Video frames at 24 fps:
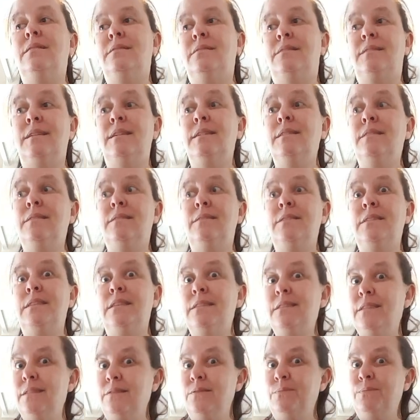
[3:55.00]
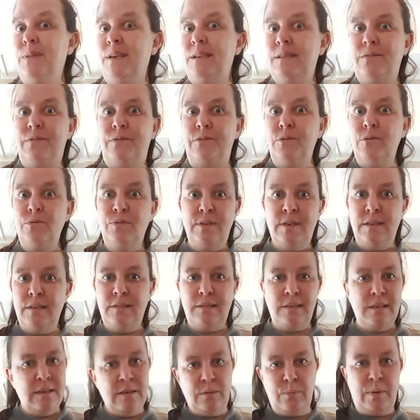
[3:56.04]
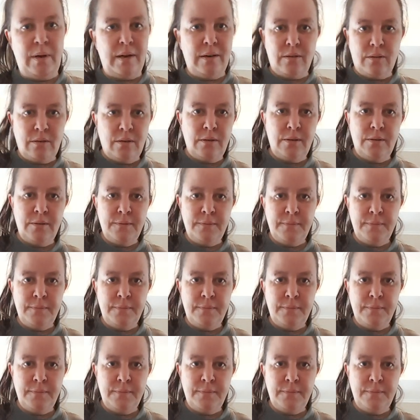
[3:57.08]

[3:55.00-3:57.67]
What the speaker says: Technically, it doesn't make the food taste any better.